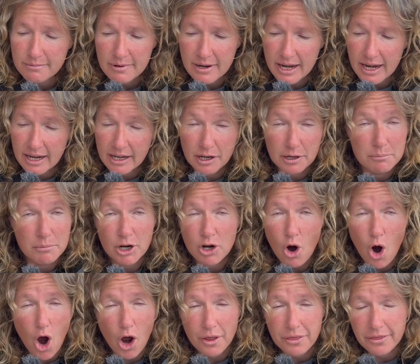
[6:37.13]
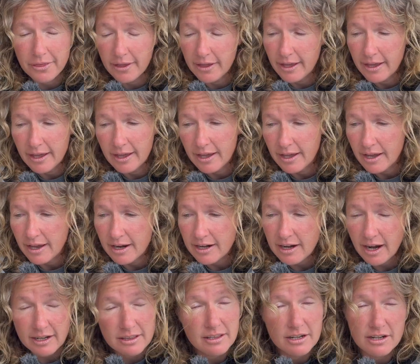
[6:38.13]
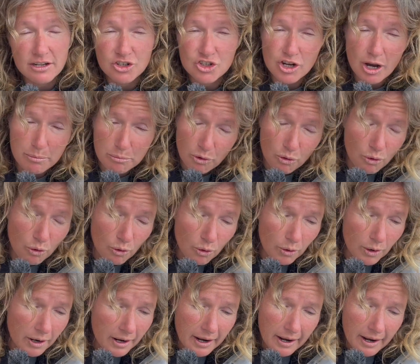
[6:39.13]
Ellen MacArthur, Catherine Chabot,